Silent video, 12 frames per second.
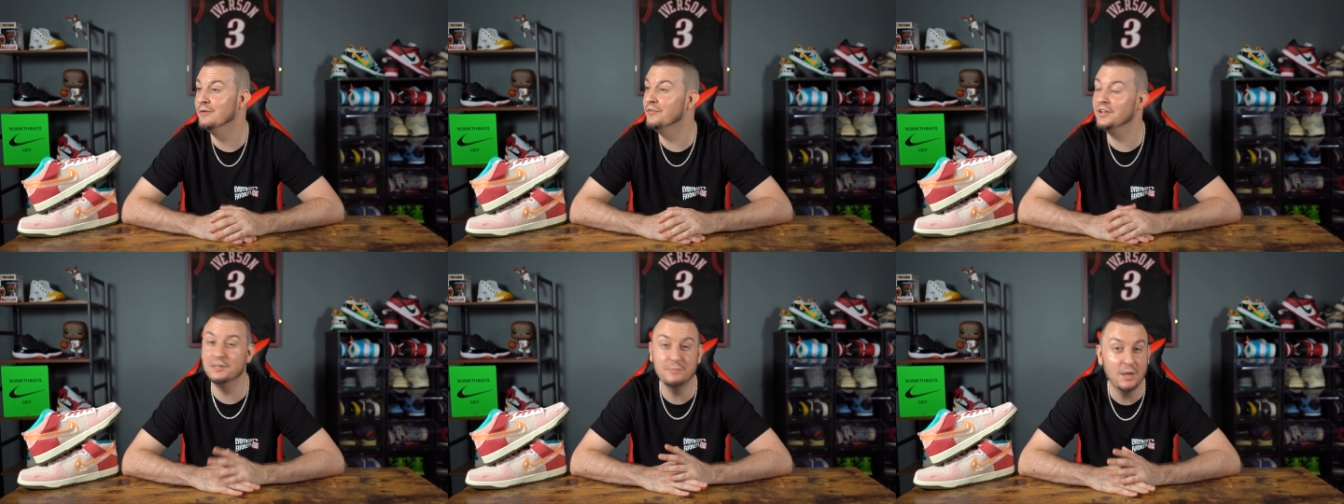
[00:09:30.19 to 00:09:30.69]

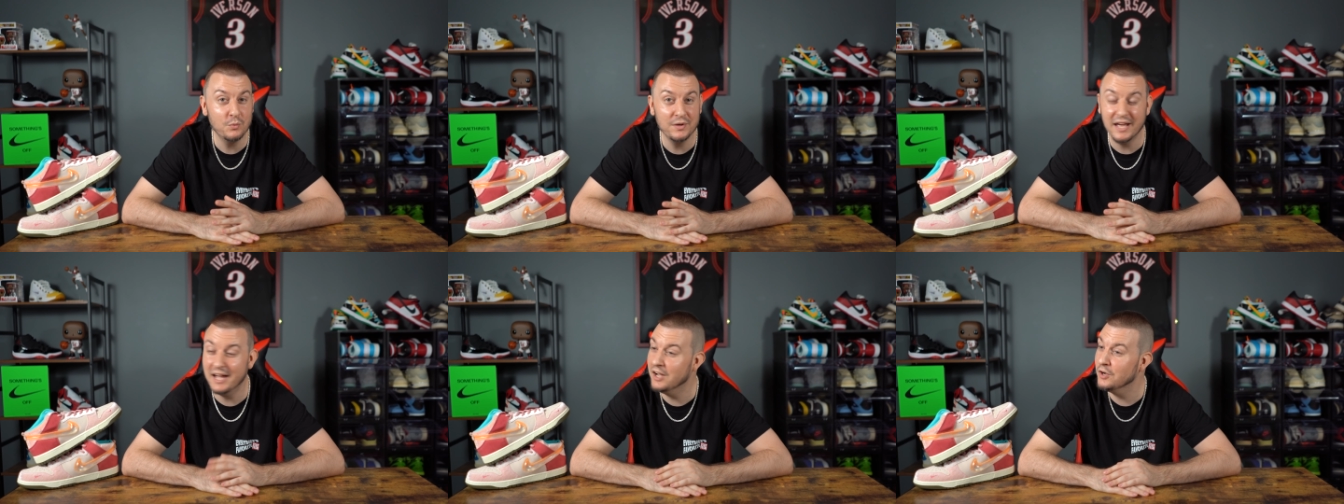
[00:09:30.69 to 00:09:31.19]
Fill them up
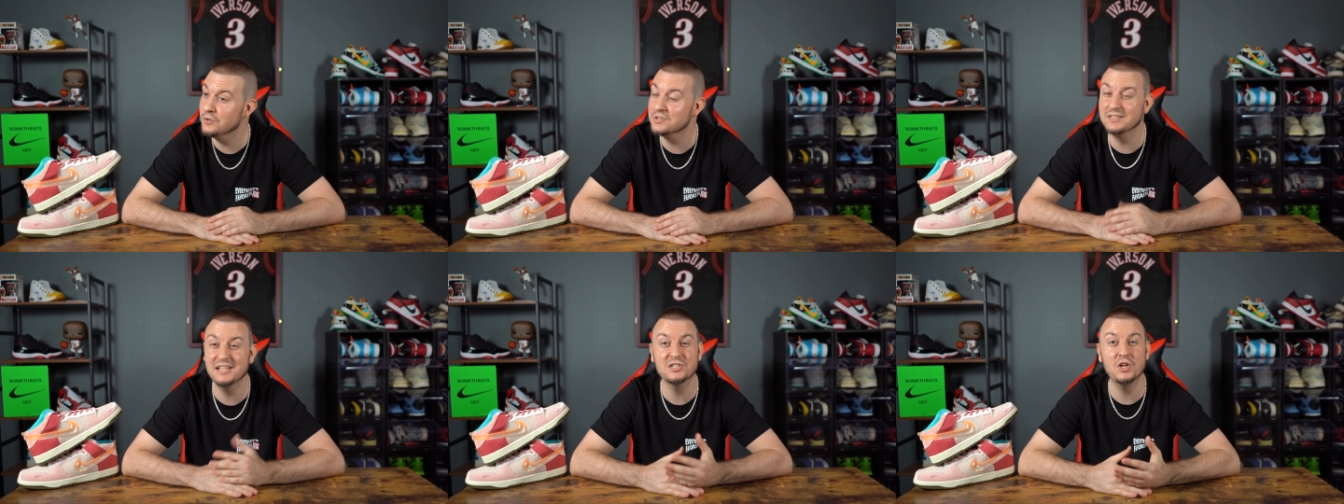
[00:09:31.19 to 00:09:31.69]
with
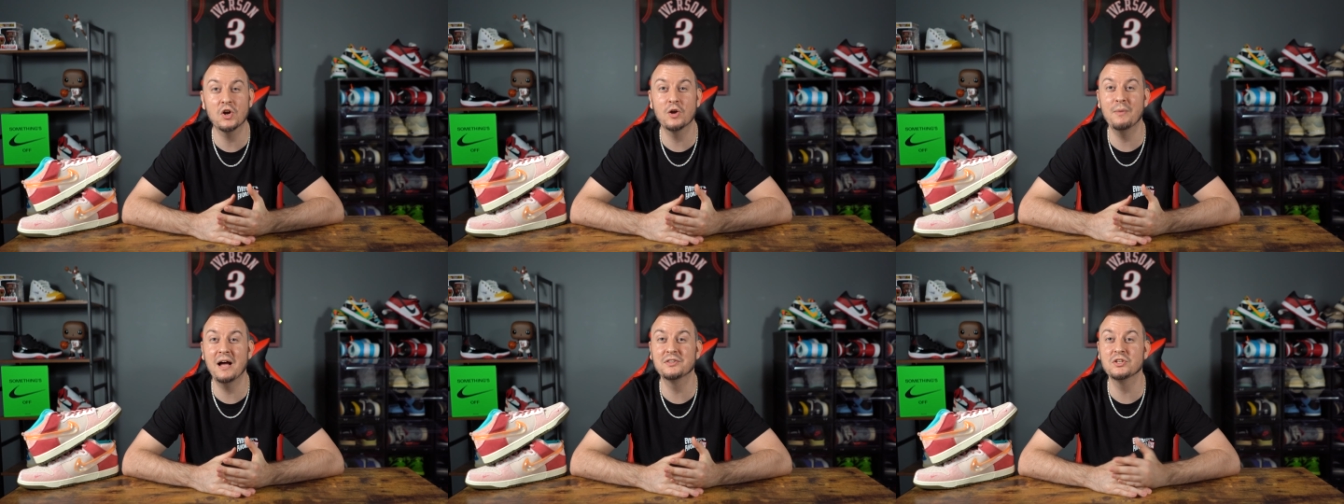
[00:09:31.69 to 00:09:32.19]
L's. Let's talk
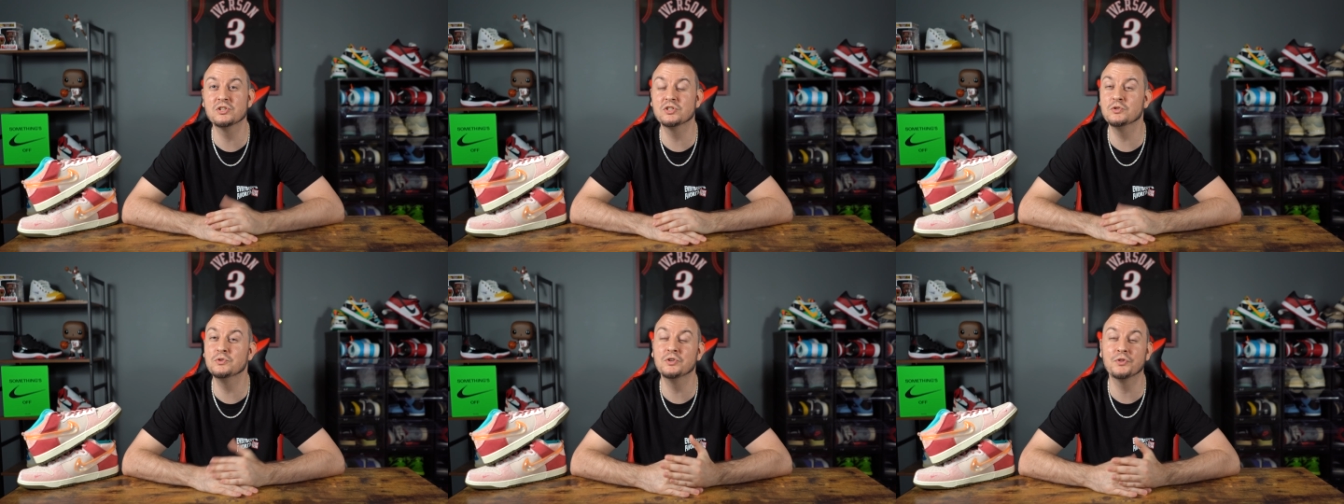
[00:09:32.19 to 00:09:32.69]
about this
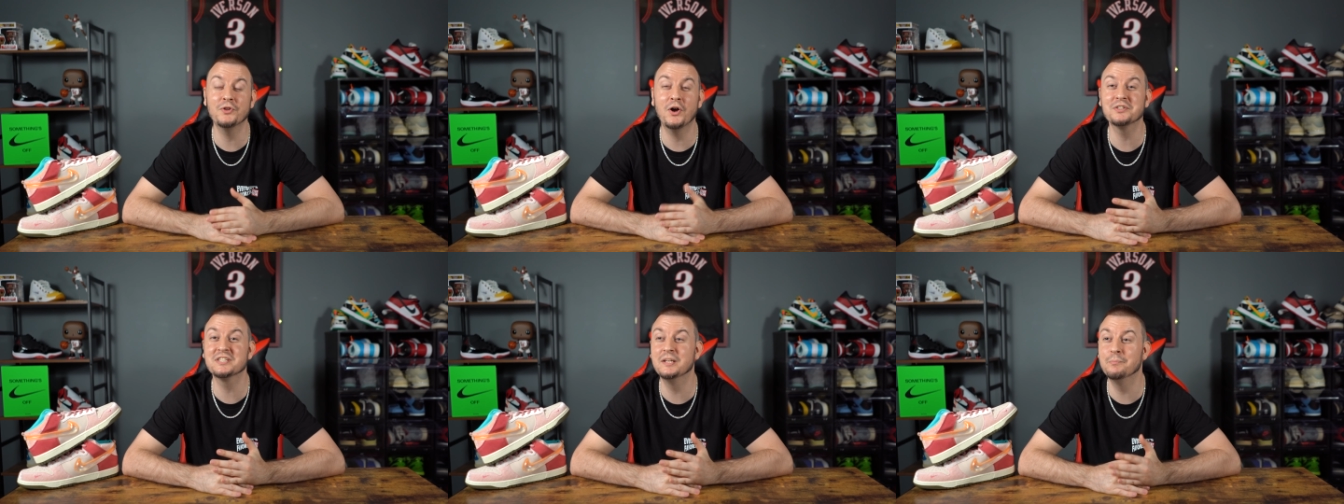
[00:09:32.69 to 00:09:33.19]
shoe, your
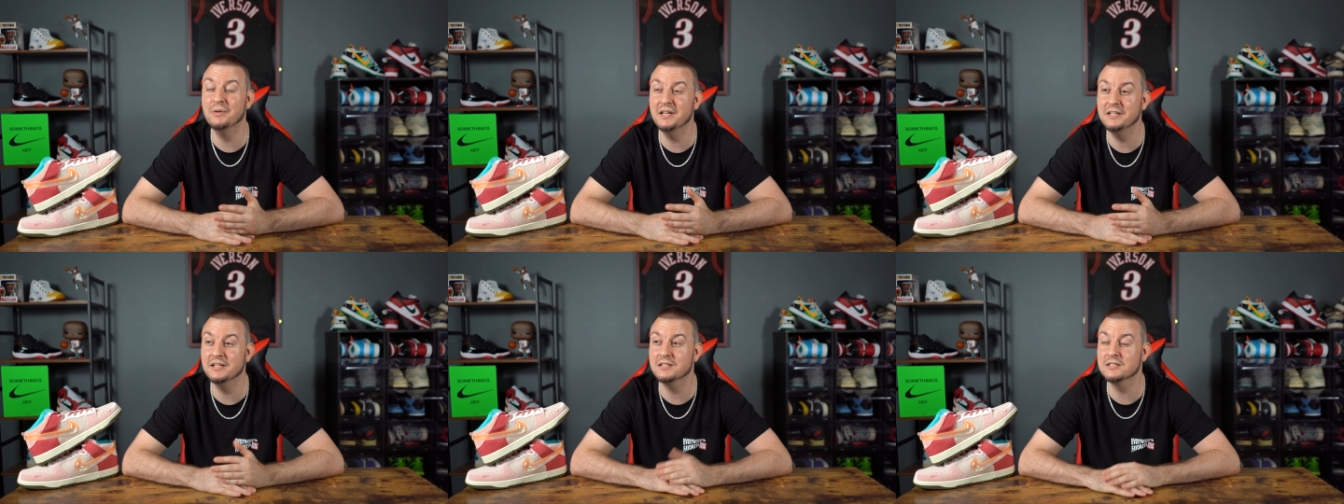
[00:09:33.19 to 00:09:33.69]
thoughts and
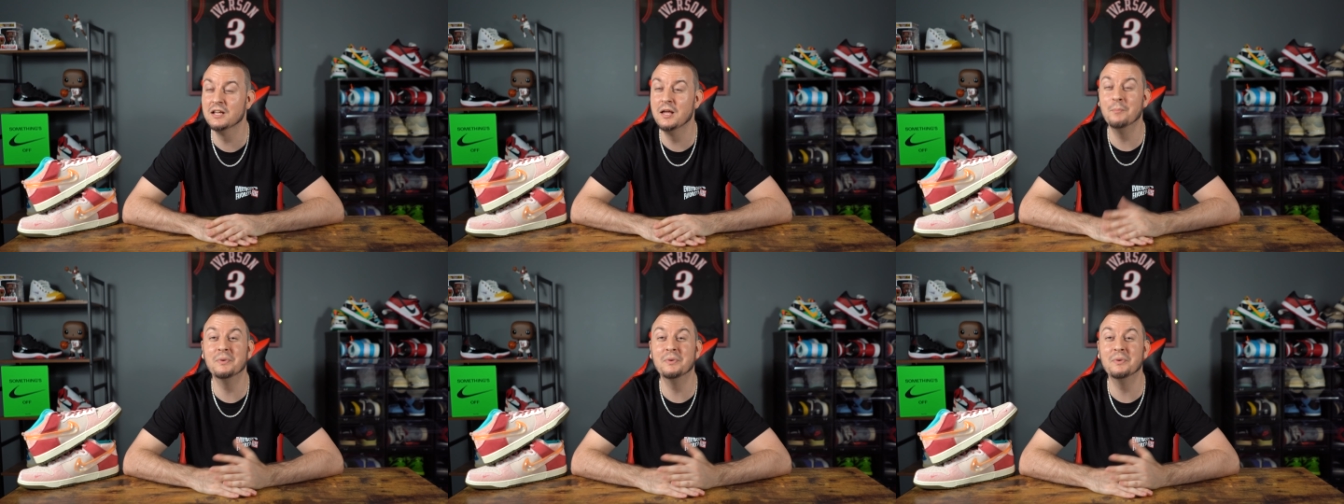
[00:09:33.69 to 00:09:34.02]
opinions.